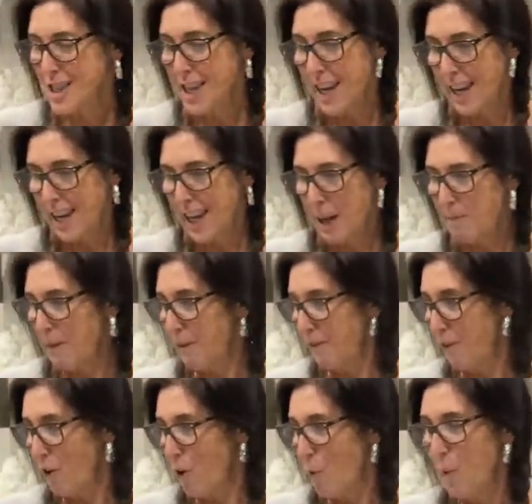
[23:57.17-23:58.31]
thing
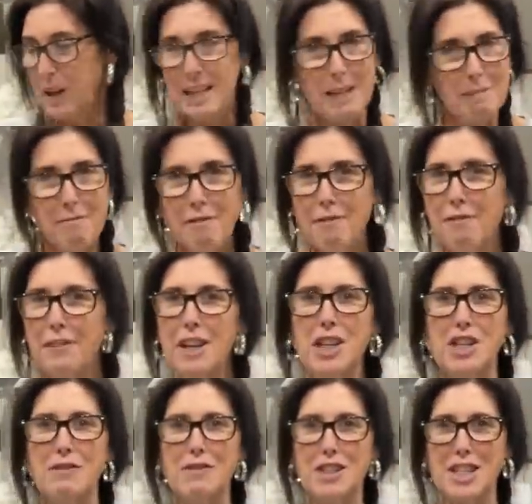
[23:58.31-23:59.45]
before we
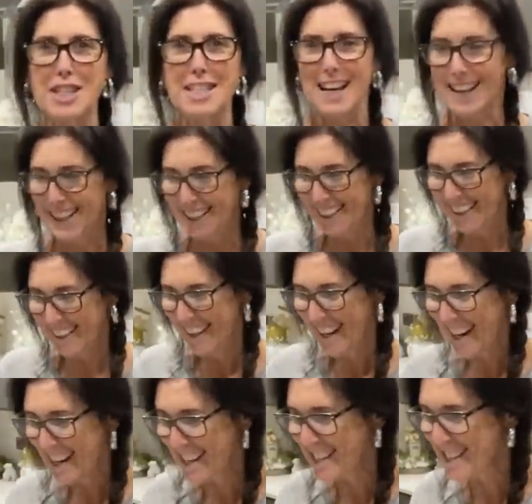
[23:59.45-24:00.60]
finish for today
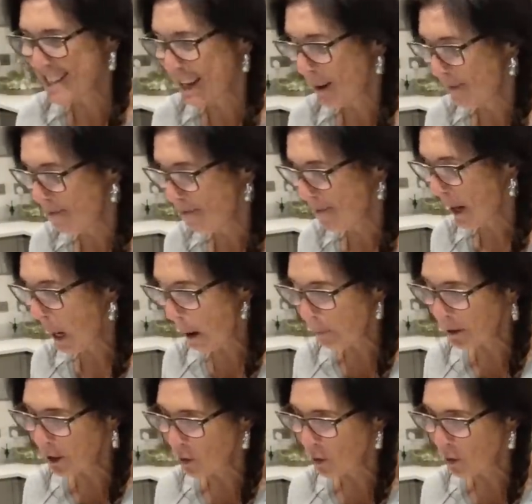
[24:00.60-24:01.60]
is a couple of